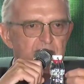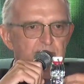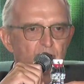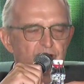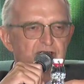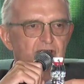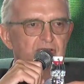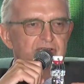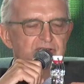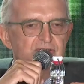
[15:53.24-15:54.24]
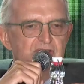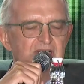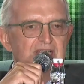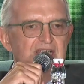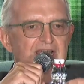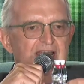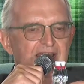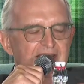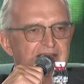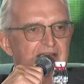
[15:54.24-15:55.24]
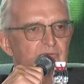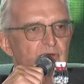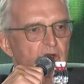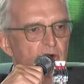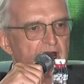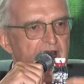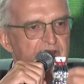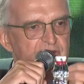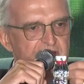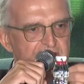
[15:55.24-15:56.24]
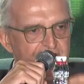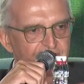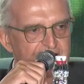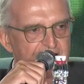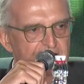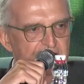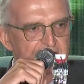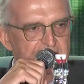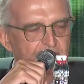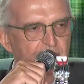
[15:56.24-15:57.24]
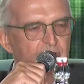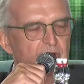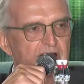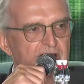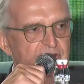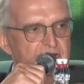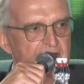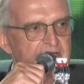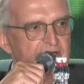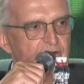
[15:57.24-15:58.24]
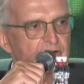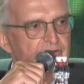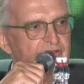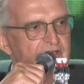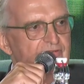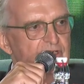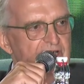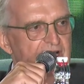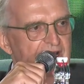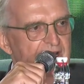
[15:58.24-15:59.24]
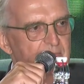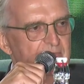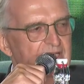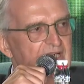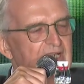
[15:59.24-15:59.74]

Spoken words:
pot holders, and that requires dividends. It requires steady growth over time.